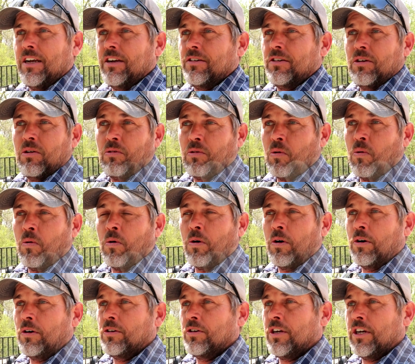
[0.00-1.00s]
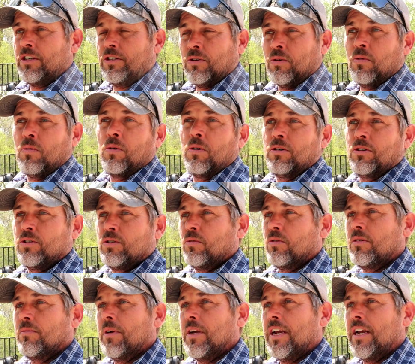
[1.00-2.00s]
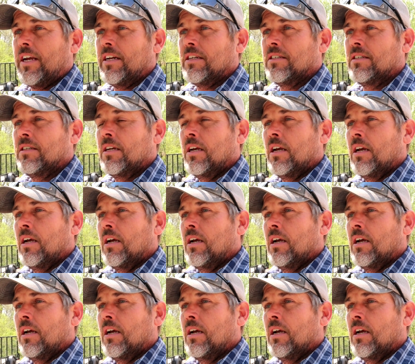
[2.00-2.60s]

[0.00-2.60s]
You know, corn, you got your corn, soybeans,